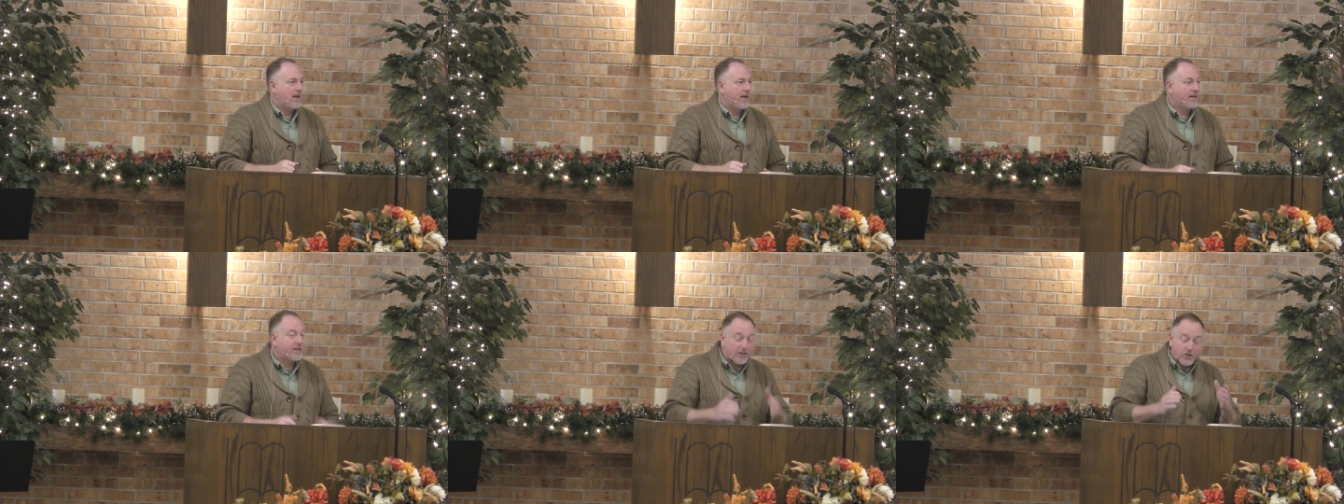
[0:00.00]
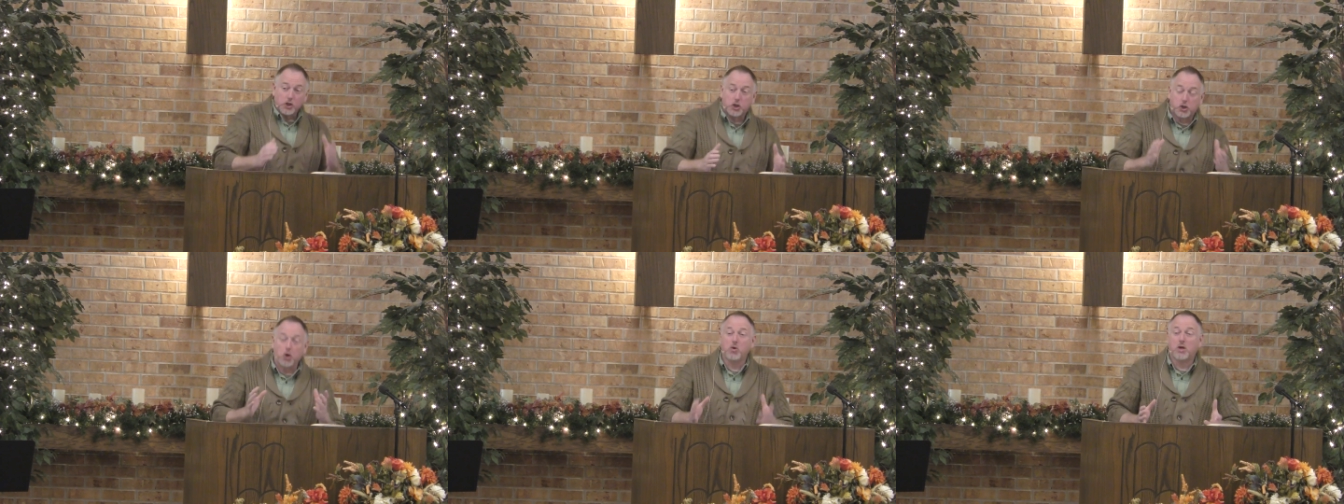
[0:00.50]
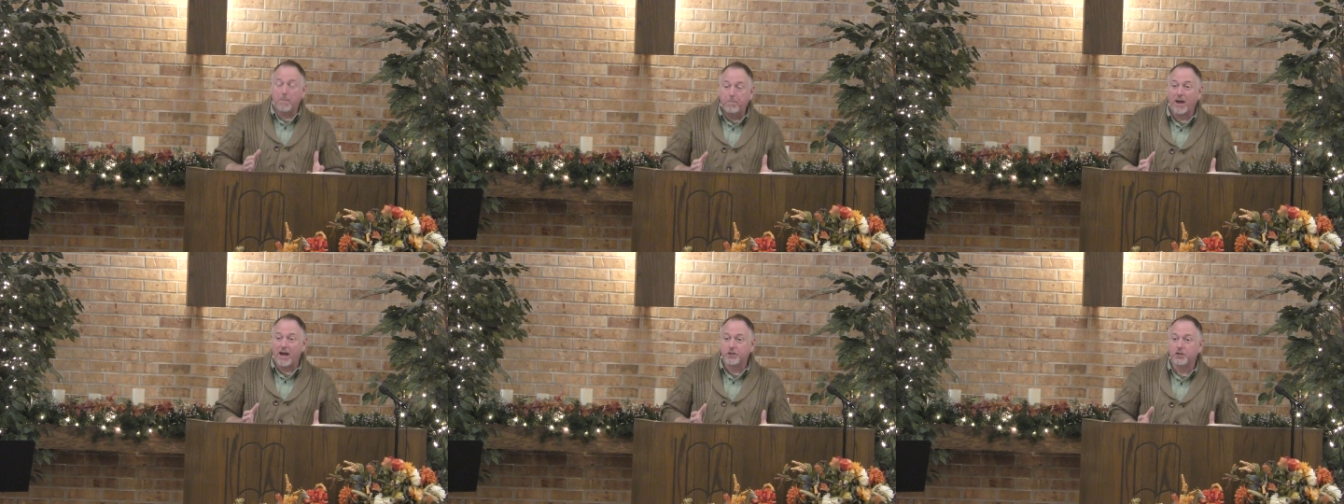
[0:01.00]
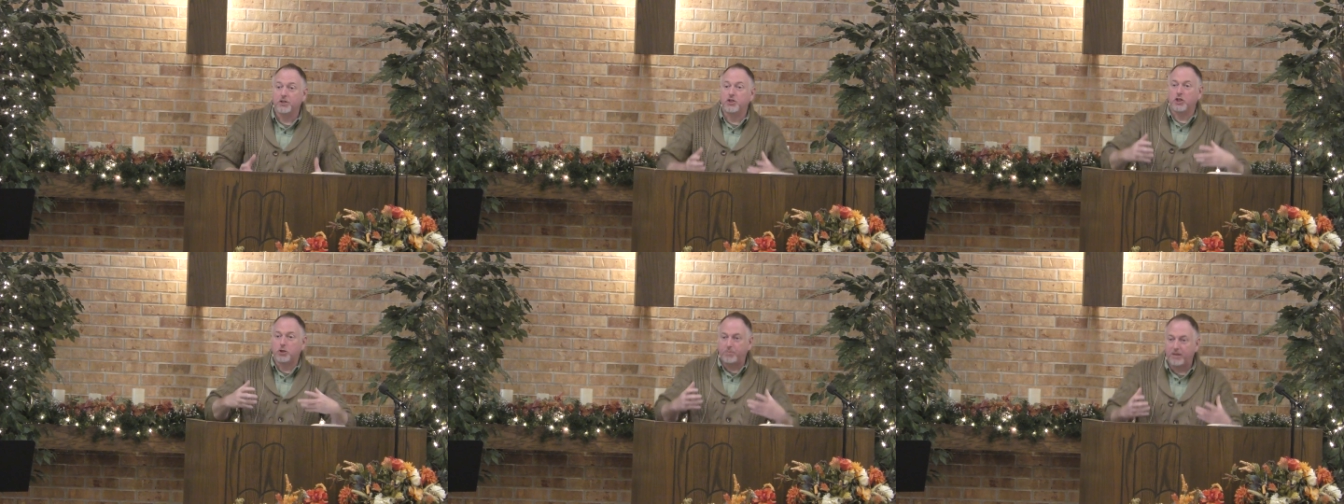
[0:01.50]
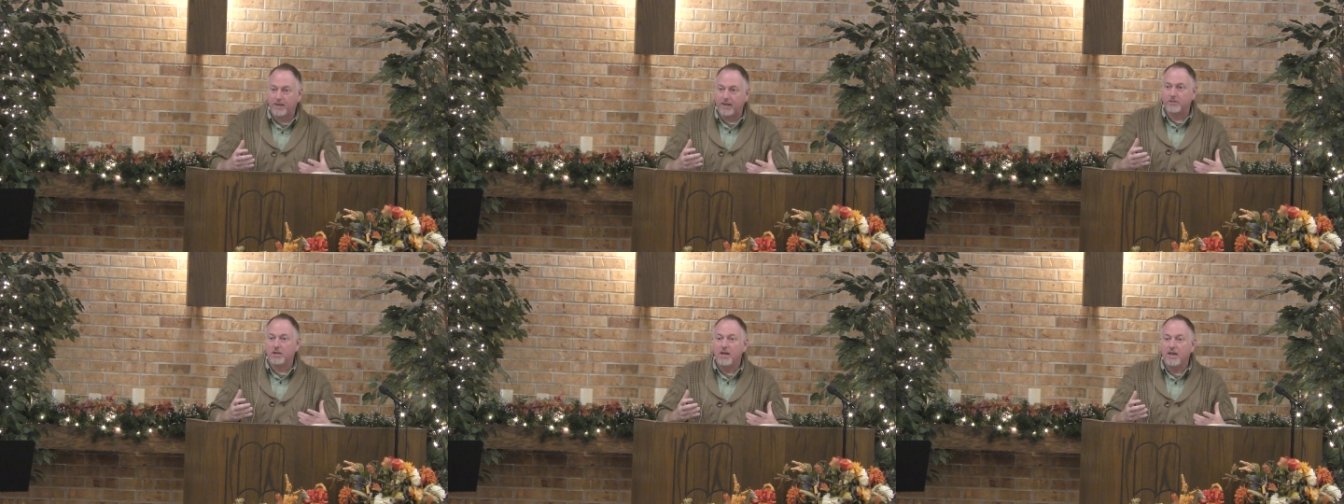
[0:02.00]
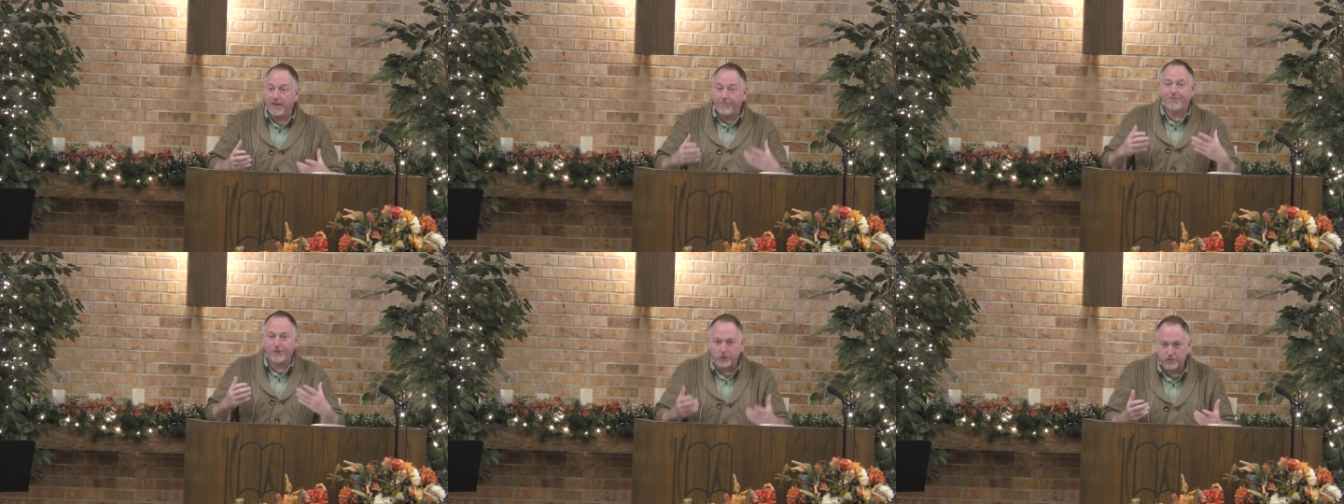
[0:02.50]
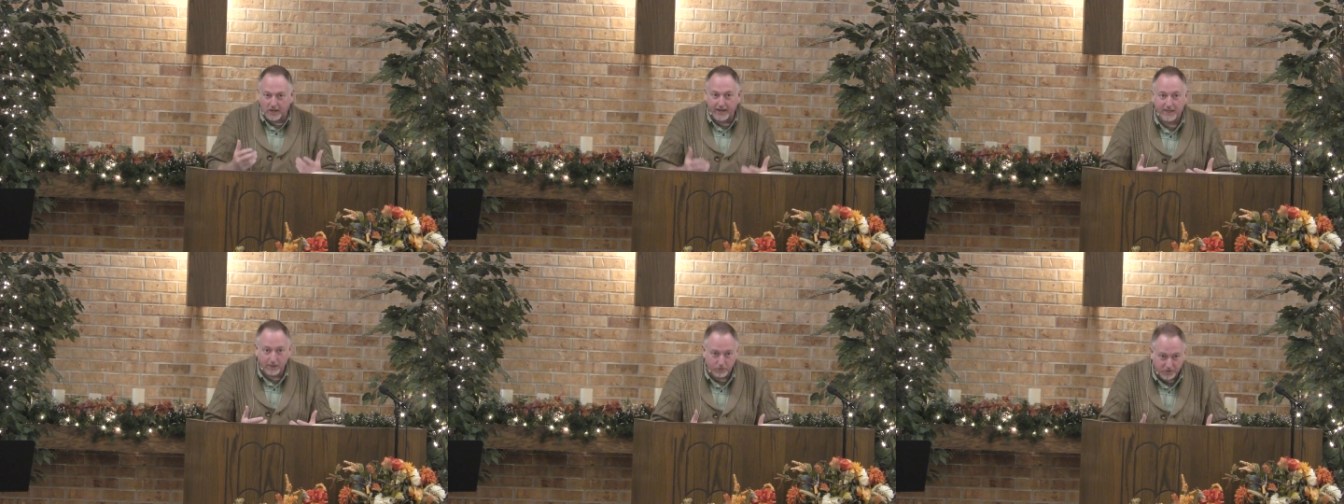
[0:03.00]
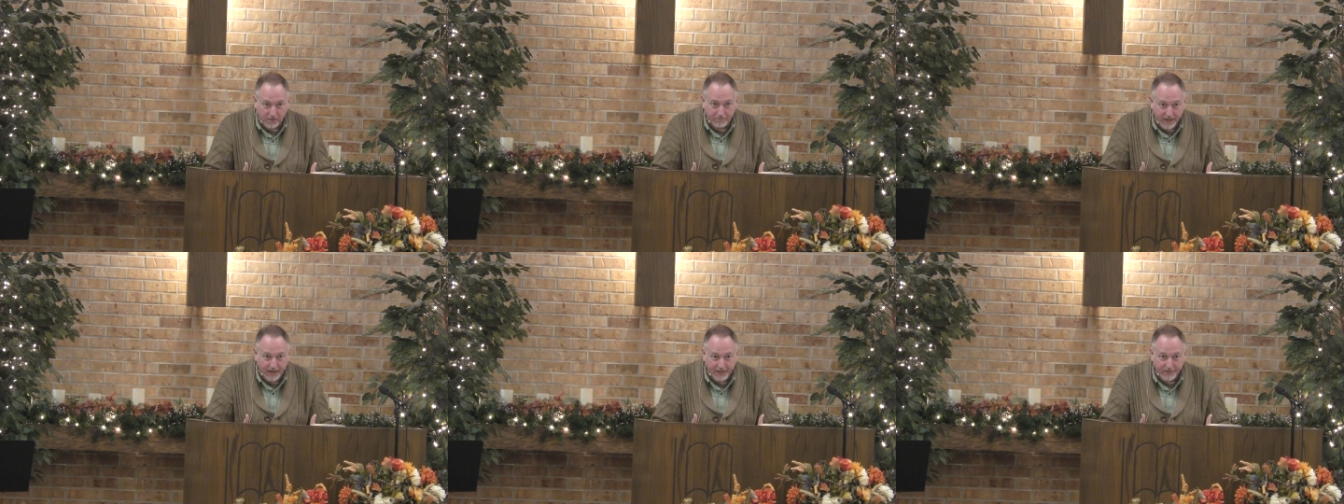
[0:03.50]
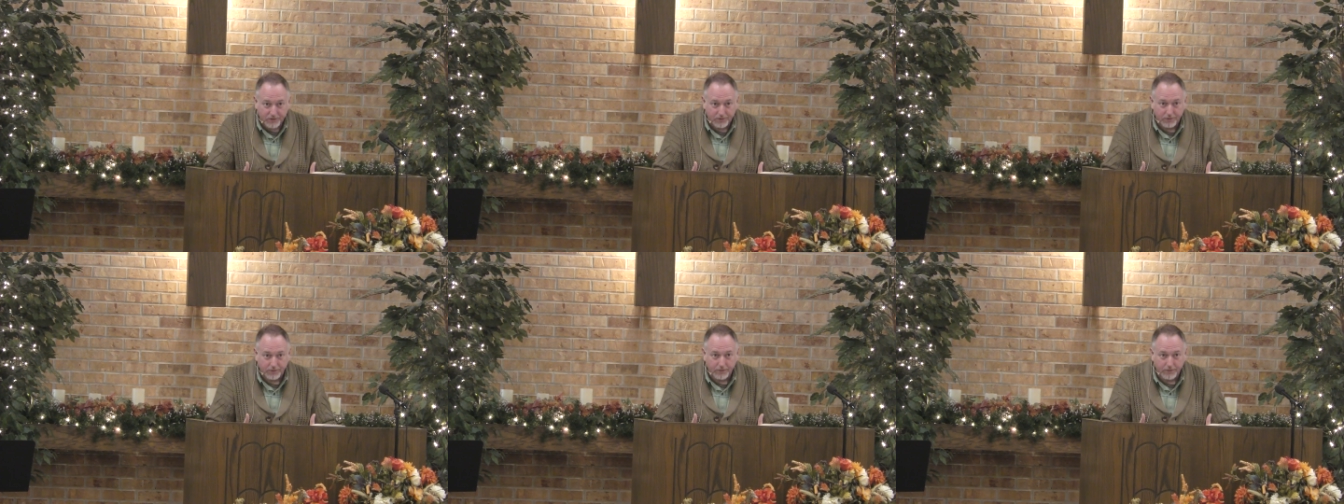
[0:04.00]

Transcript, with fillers: He doesn't show compassion just because he feels like it some days.